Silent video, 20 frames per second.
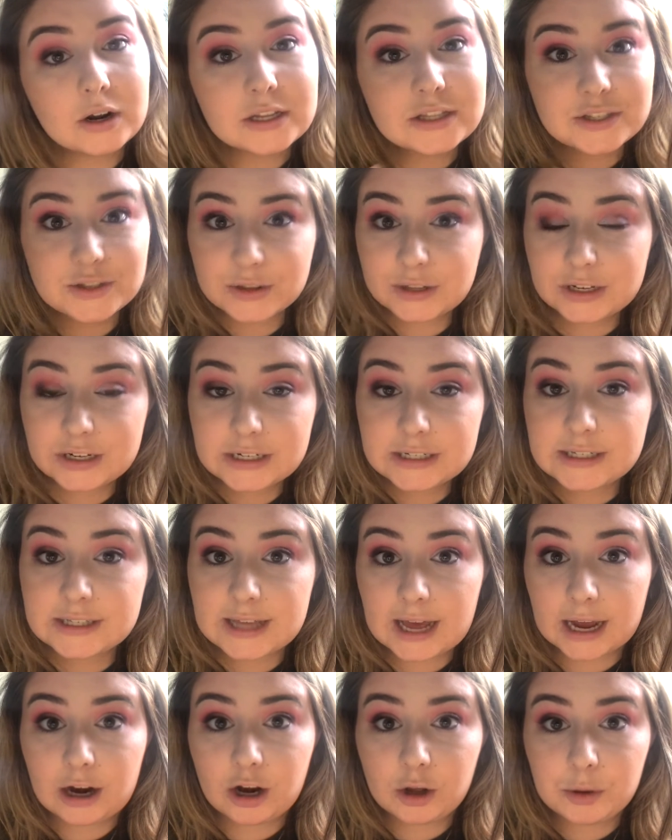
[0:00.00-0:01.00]
So there is
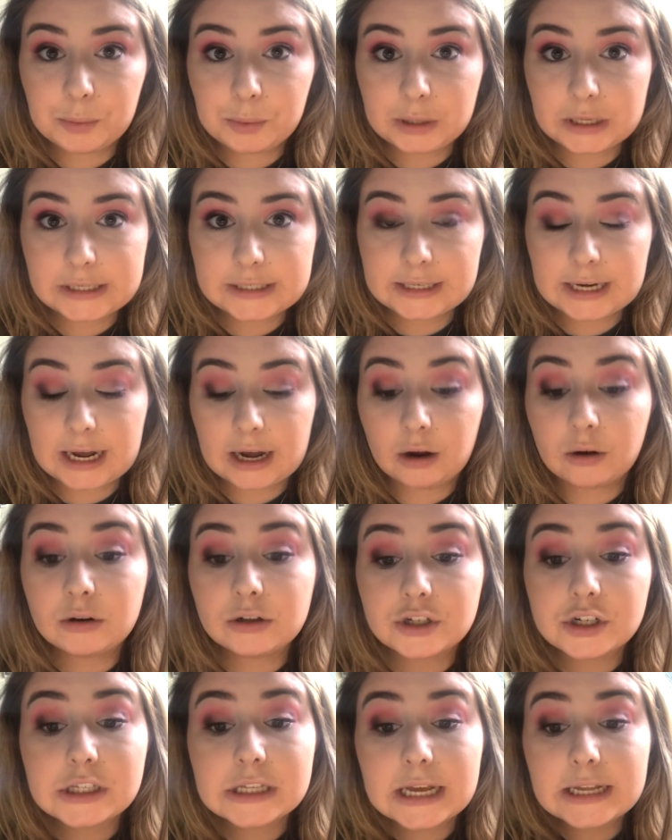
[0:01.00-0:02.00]
that all blended out.
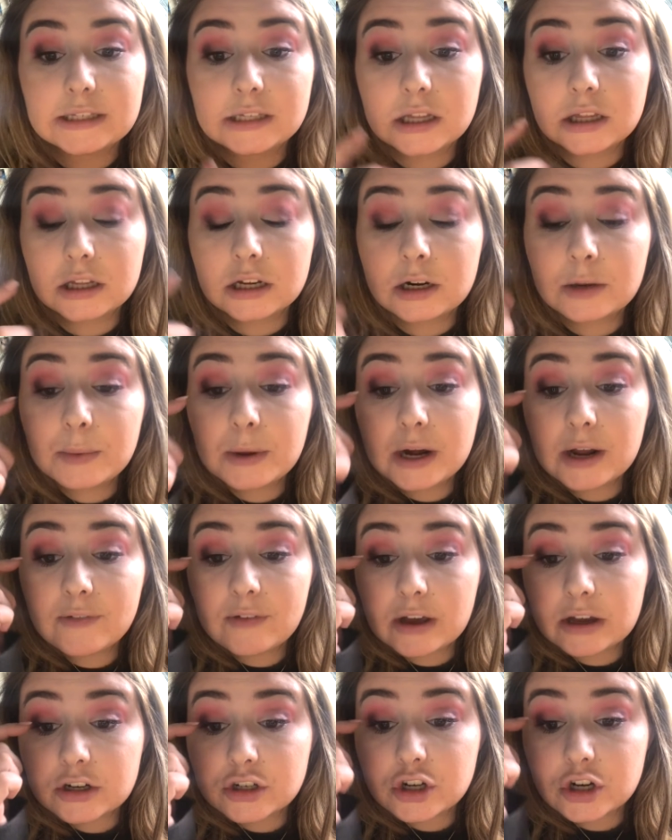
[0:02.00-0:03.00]
Just adds a little bit of
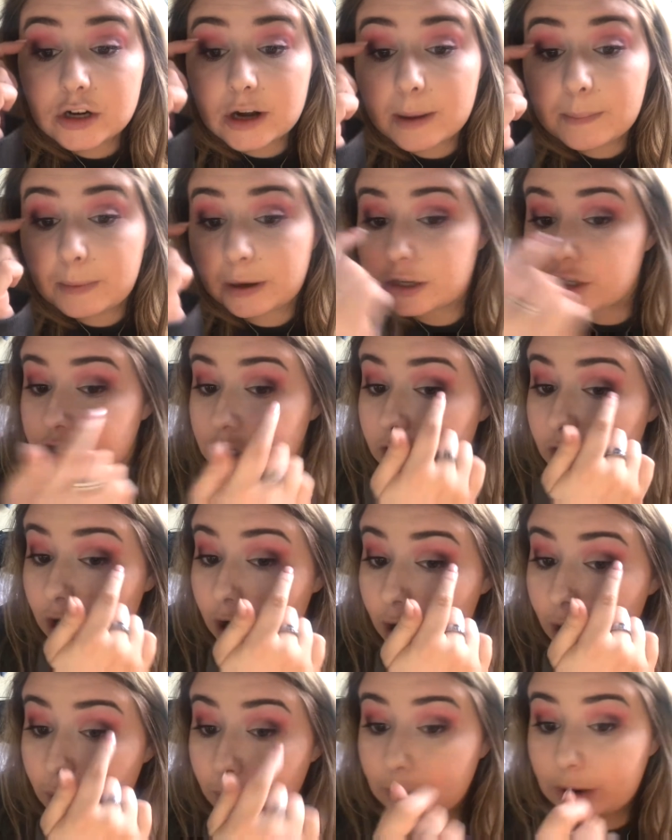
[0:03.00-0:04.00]
extra dimension
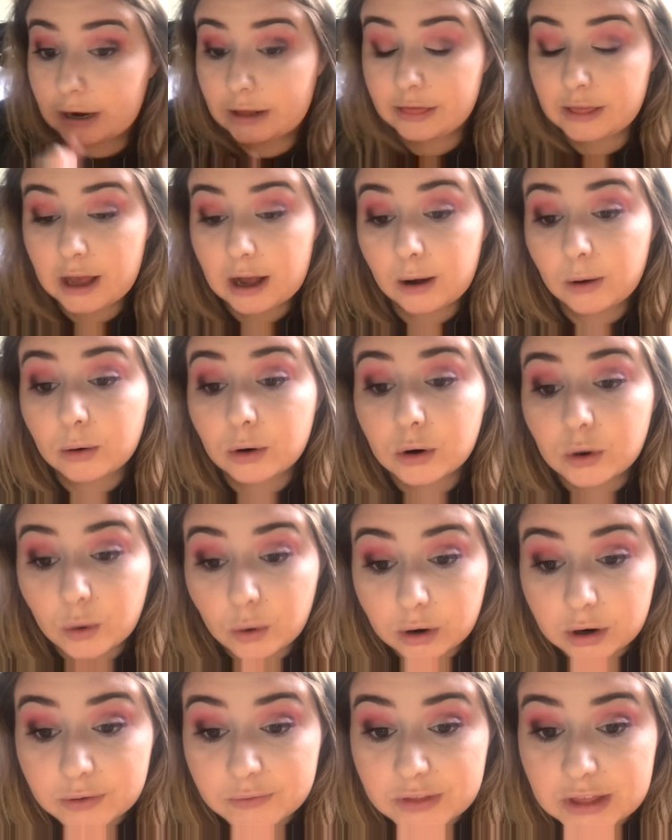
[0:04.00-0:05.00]
right in the outer
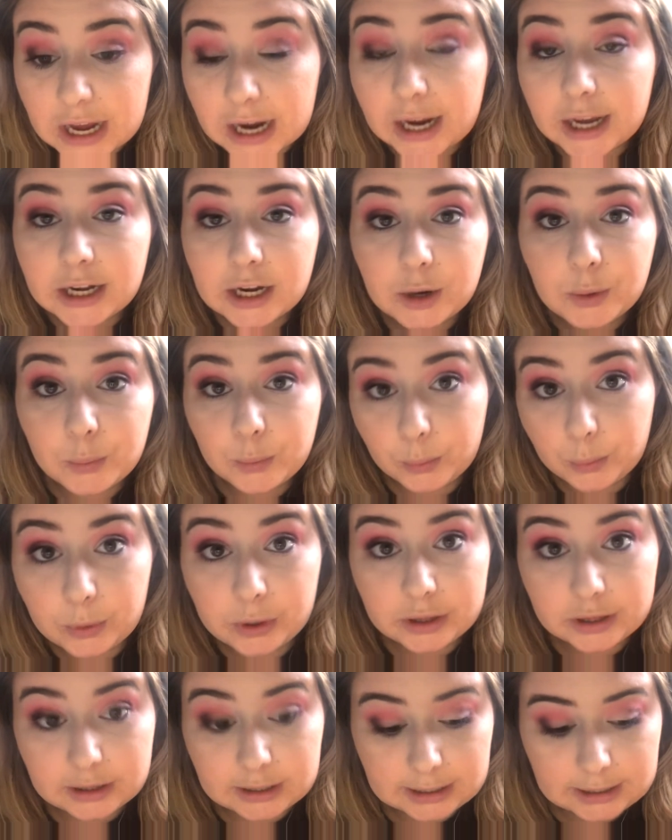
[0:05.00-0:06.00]
corner of the eye, and I
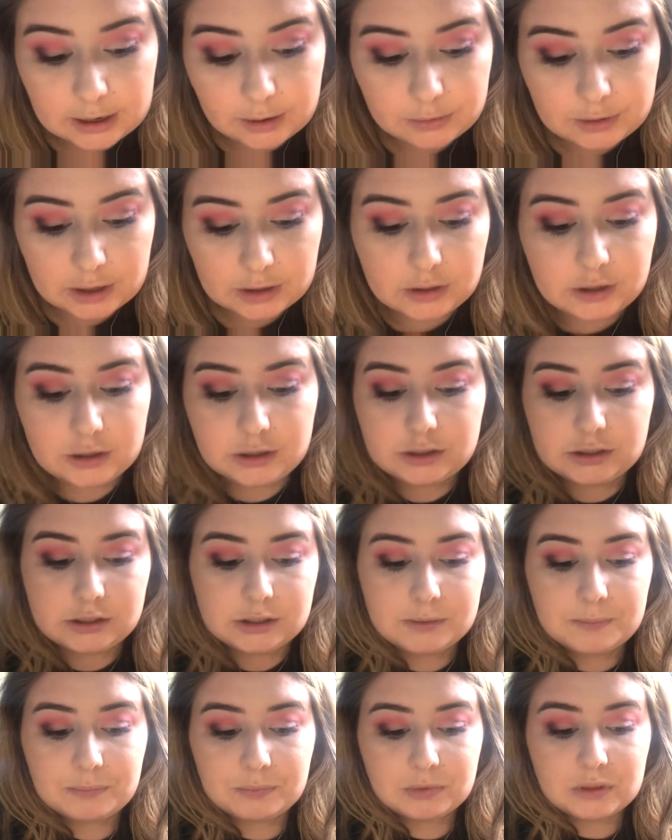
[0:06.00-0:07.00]
really like how that looks.